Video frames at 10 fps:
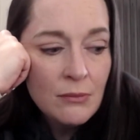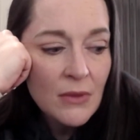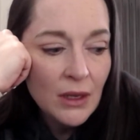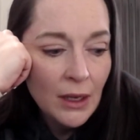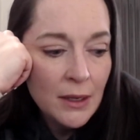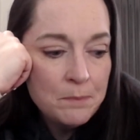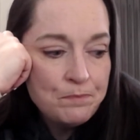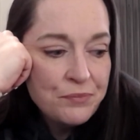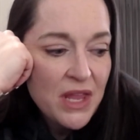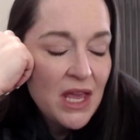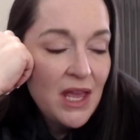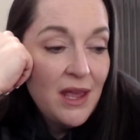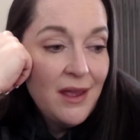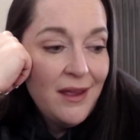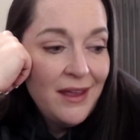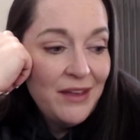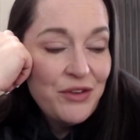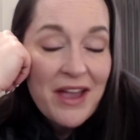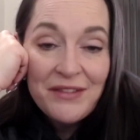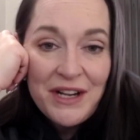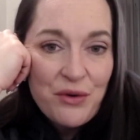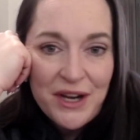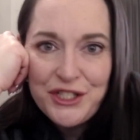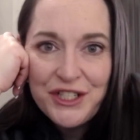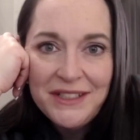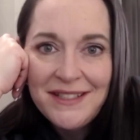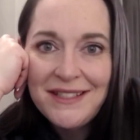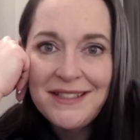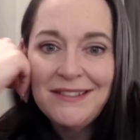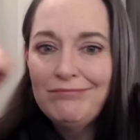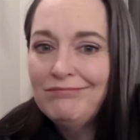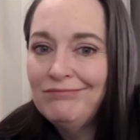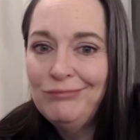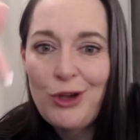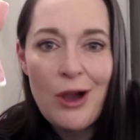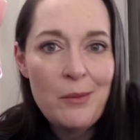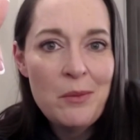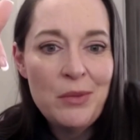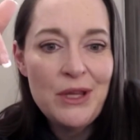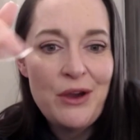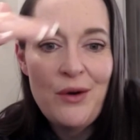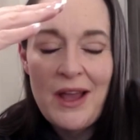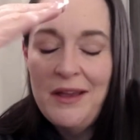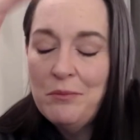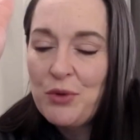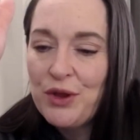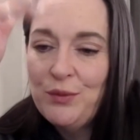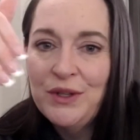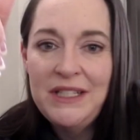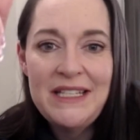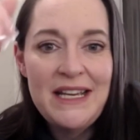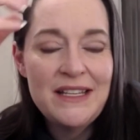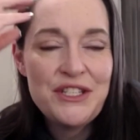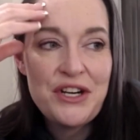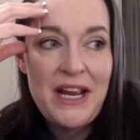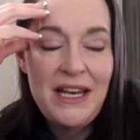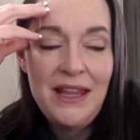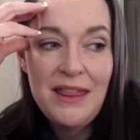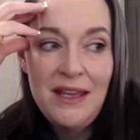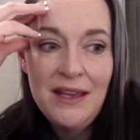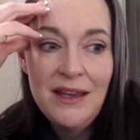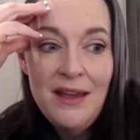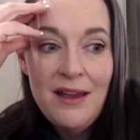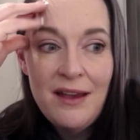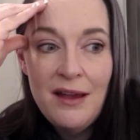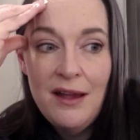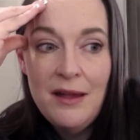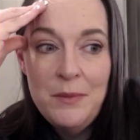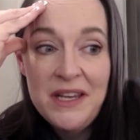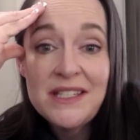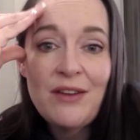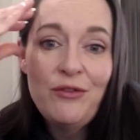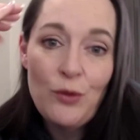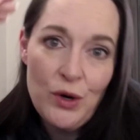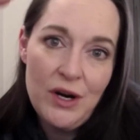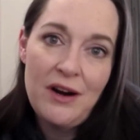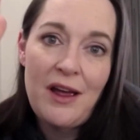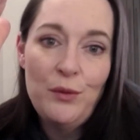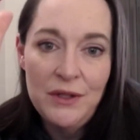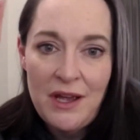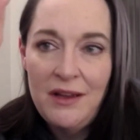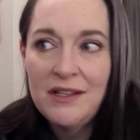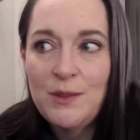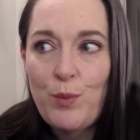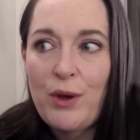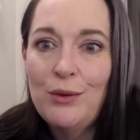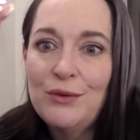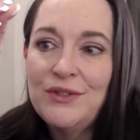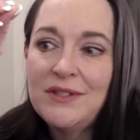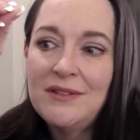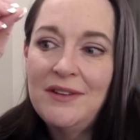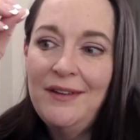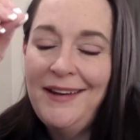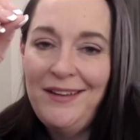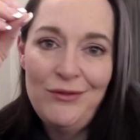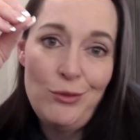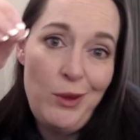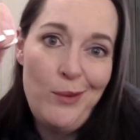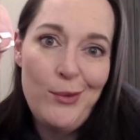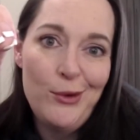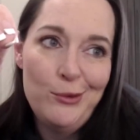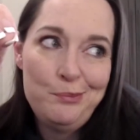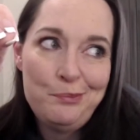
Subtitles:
If you have any questions, comment below. I am more than willing to answer anything, except for I will not expose any of the people